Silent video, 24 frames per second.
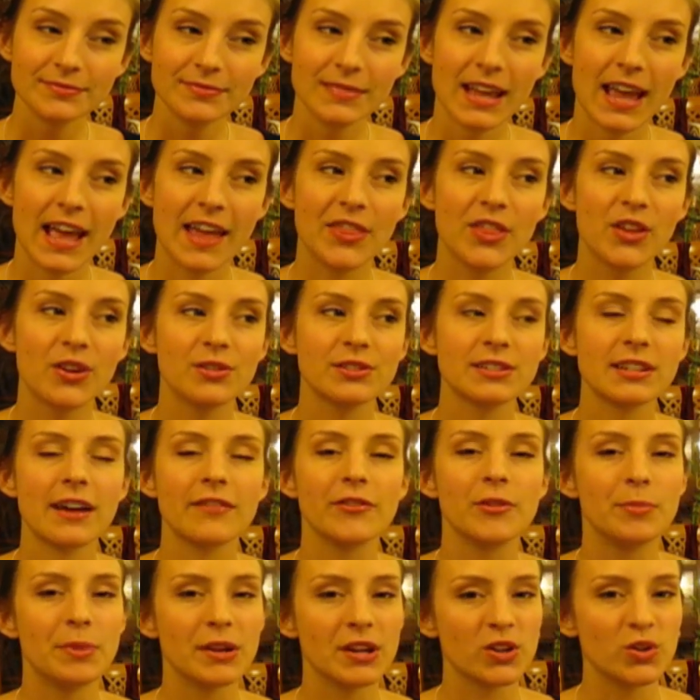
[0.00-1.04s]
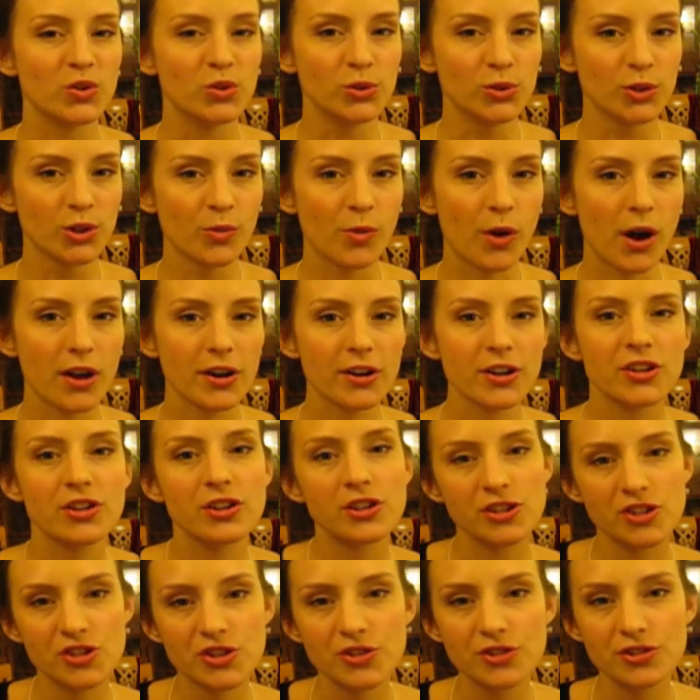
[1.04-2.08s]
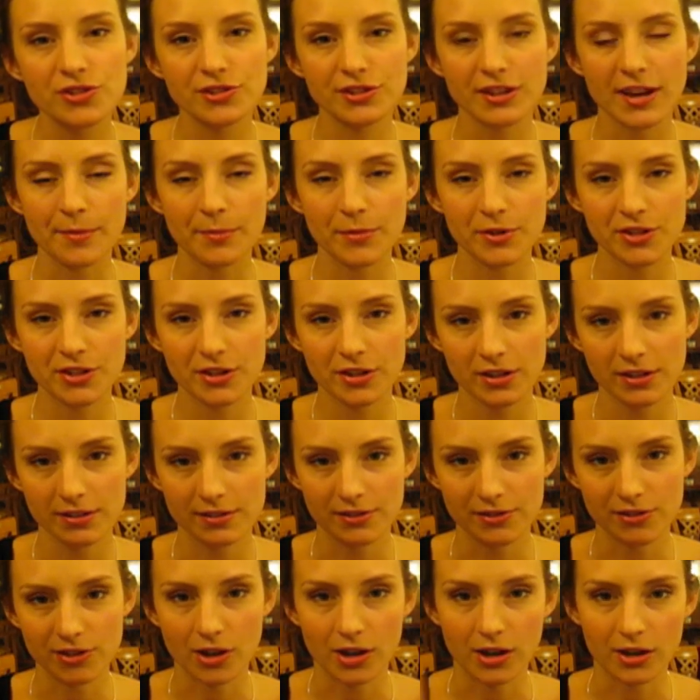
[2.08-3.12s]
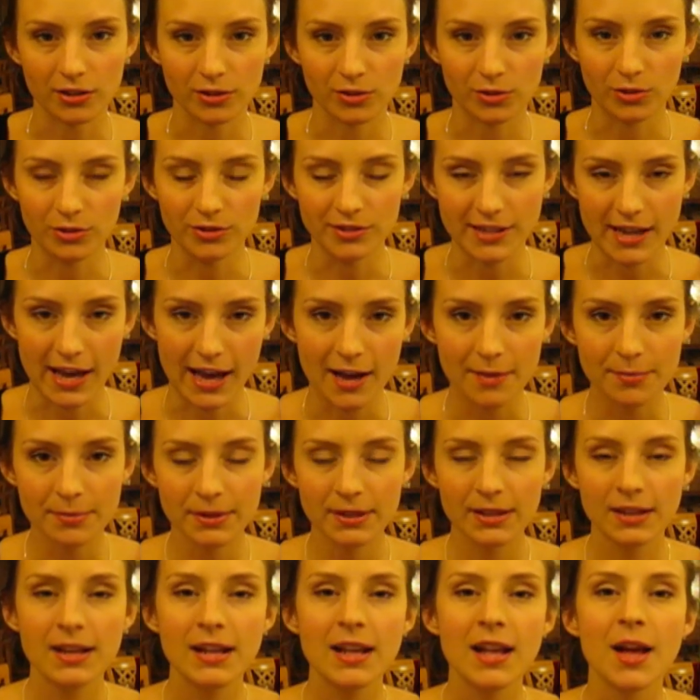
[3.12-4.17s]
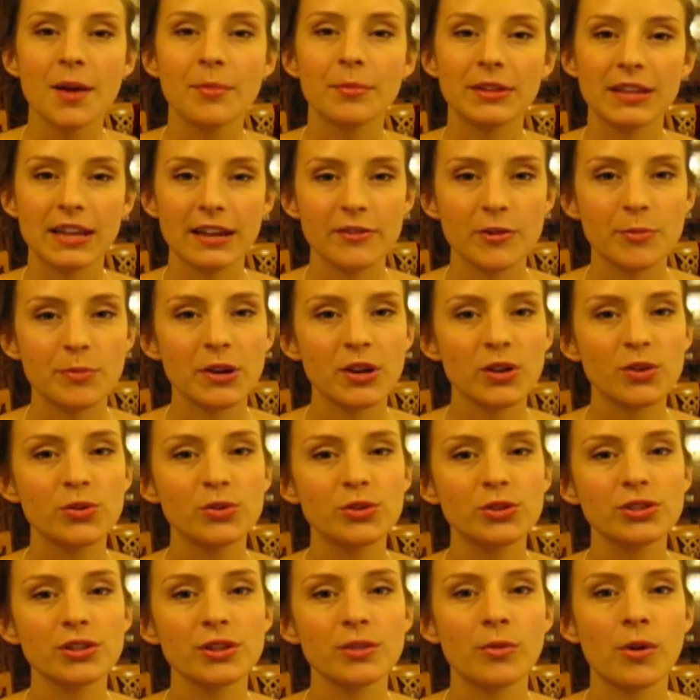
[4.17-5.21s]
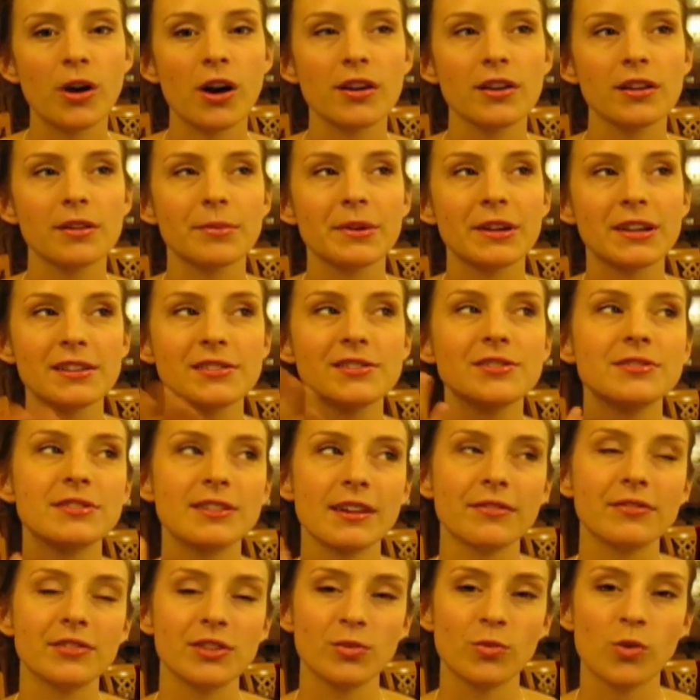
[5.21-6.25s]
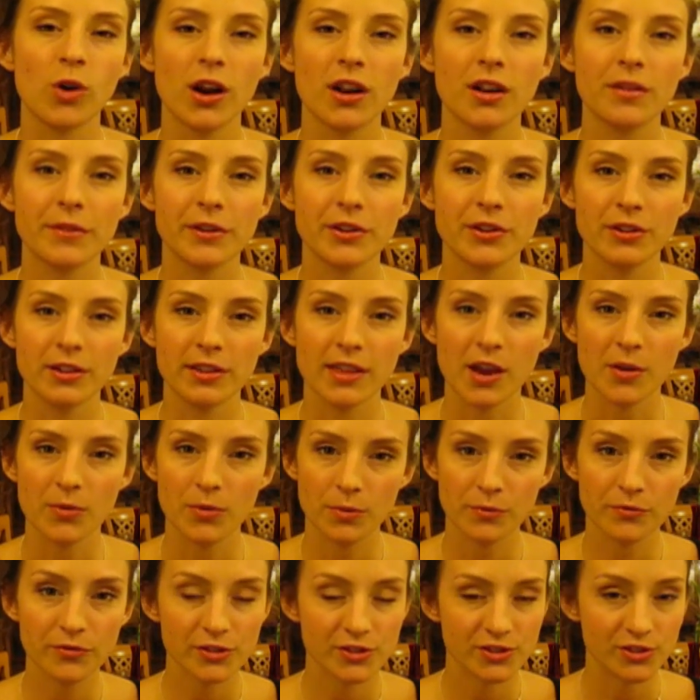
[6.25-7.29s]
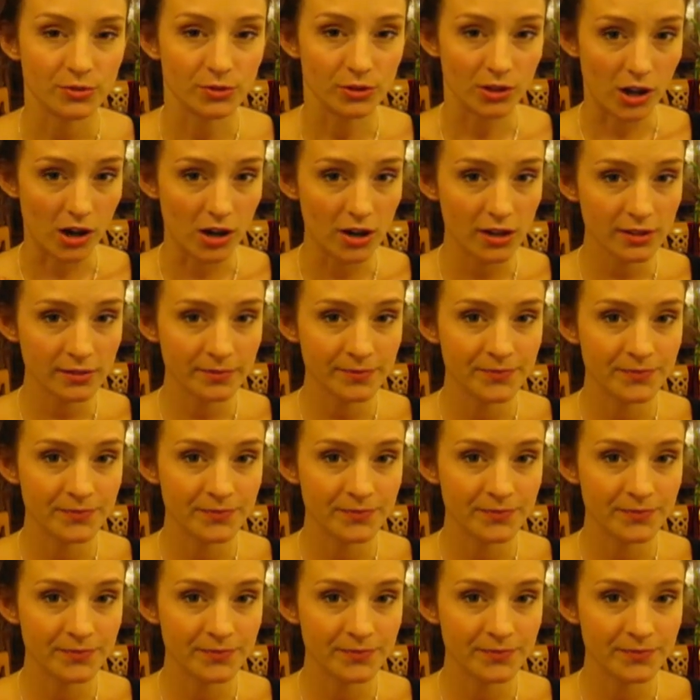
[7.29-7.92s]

And those have a bit cooler water. You can choose your temperature because there's a hot and cold tap, but they have a bit cooler water because you definitely want it when you're in that room for so long.